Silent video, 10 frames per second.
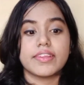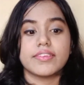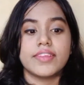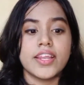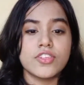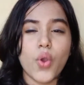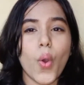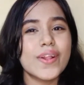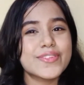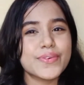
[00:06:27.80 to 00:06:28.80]
there is
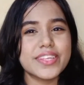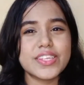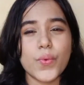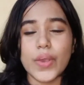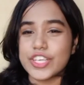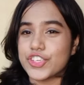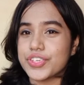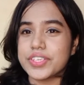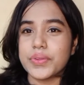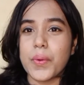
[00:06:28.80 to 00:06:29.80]
also this
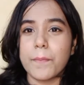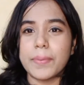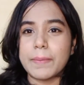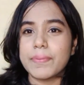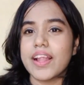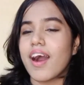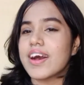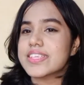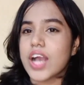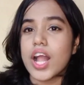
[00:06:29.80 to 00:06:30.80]
question, people
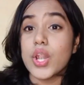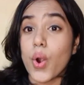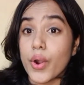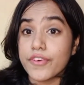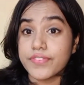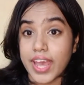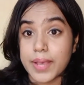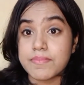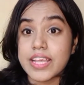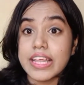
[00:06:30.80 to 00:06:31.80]
ask a lot of
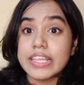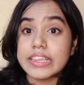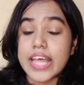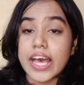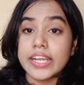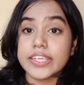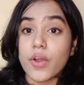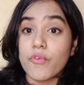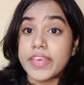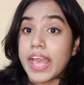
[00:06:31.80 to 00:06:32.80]
times that
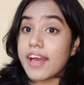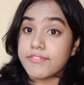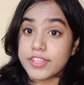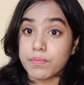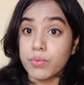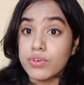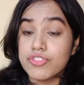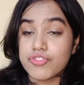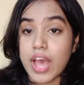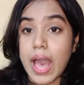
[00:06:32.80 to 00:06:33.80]
we have this
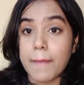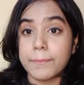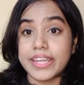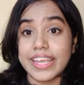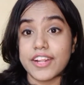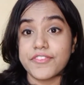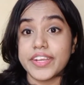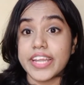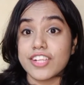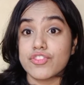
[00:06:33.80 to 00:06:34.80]
Bootstrap,
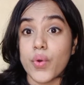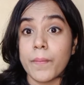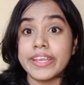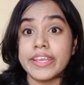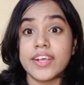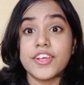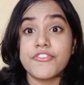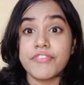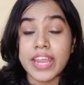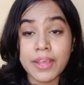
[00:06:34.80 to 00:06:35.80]
Tailwind, and so many other
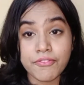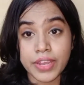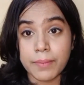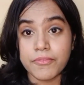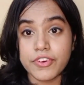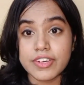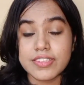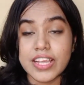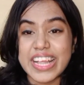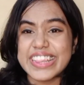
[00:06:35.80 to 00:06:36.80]

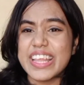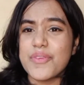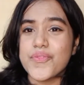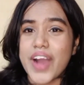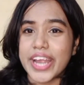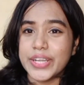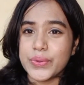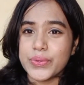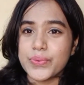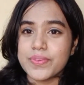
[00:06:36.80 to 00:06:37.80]
frameworks. Then why to
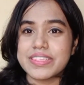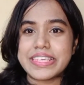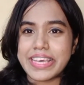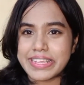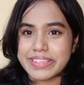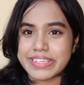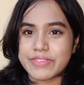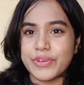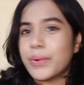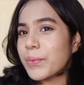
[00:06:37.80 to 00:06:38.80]
use CSS?
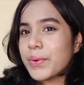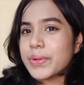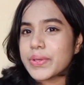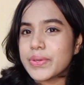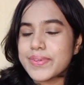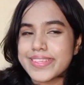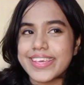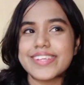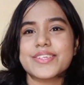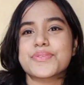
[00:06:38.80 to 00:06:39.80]
We don't want to use
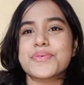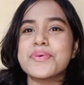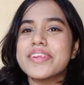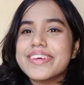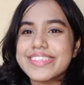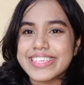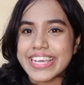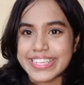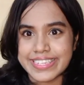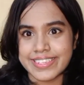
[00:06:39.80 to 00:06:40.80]
CSS. Who learns
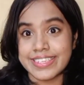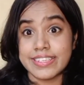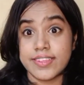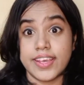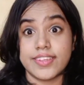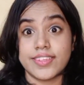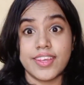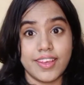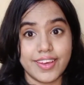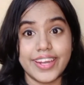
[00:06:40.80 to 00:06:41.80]
CSS these days,
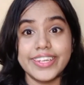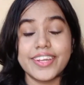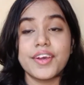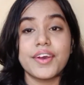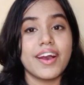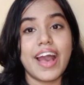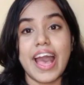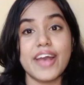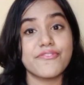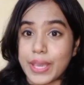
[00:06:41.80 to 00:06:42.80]
right? I
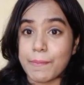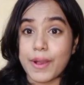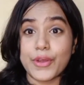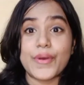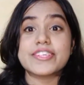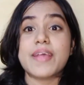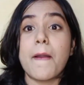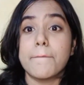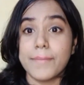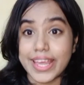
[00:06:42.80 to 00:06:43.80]
have came across
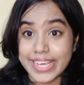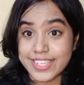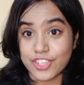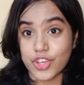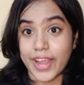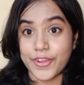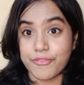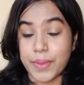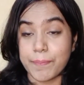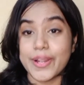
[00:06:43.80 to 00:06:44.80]
many such kind of
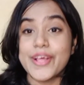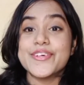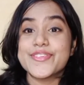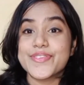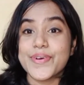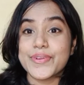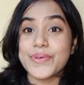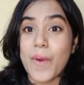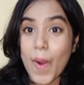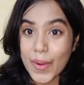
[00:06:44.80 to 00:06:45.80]
people. So to
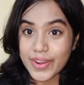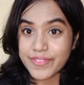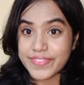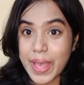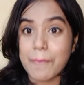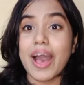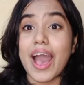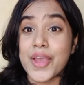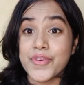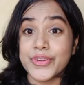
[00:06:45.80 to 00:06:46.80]
all of them,
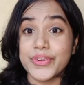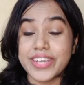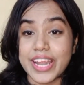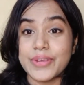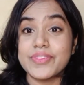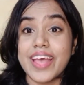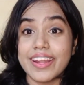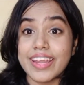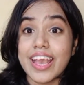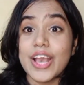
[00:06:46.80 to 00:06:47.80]
I want to tell you that
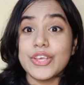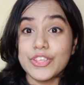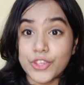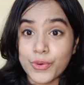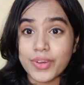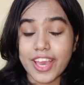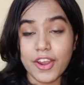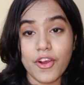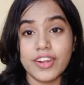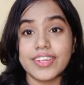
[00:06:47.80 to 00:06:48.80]
you
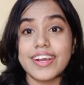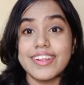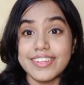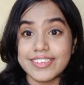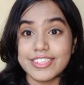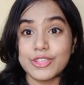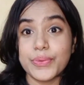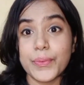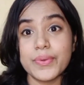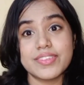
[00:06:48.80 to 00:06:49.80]
cannot learn
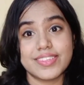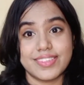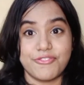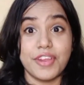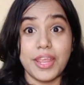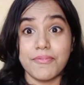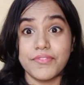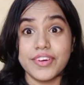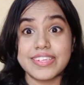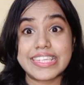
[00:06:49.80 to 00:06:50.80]
those
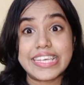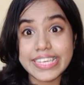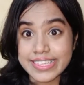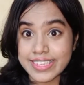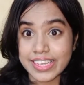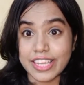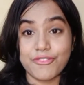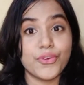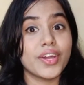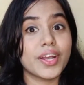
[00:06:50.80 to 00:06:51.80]
frameworks easily if
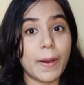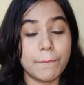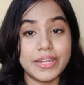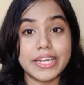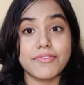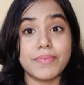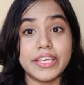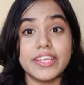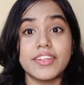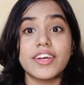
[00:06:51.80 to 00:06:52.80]
you are a complete
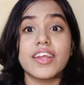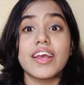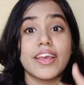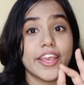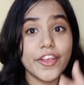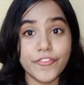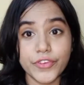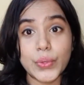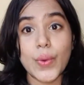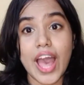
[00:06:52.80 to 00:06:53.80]
beginner, if
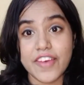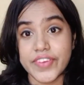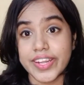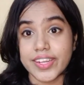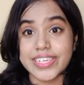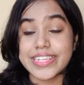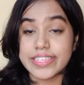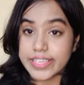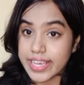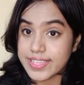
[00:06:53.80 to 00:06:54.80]
you haven't learned
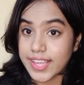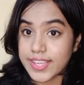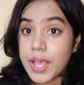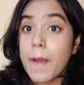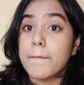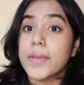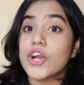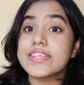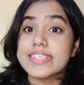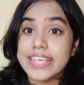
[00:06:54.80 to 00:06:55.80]
CSS,
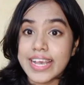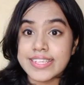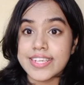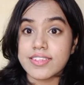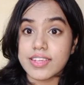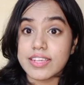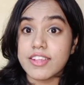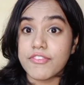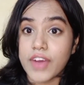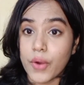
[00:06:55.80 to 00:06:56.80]
because CSS is
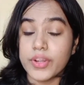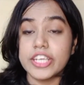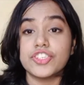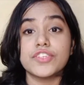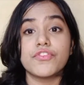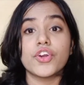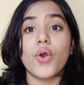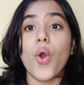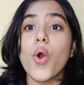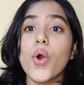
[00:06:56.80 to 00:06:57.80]
the foundation for
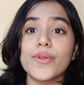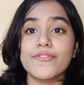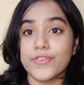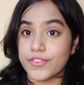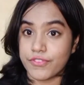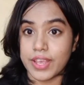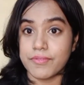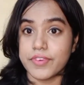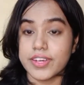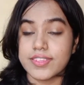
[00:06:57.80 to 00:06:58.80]
all of those
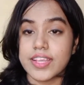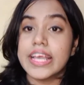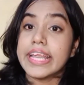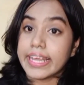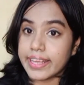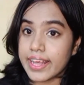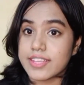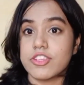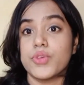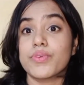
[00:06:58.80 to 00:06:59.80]
frameworks.
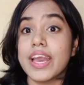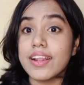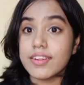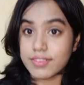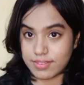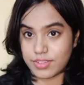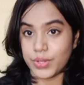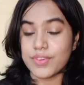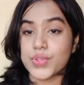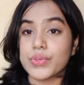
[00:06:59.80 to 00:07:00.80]
Yes, you can
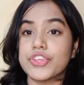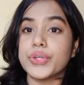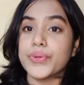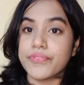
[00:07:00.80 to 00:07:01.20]
switch into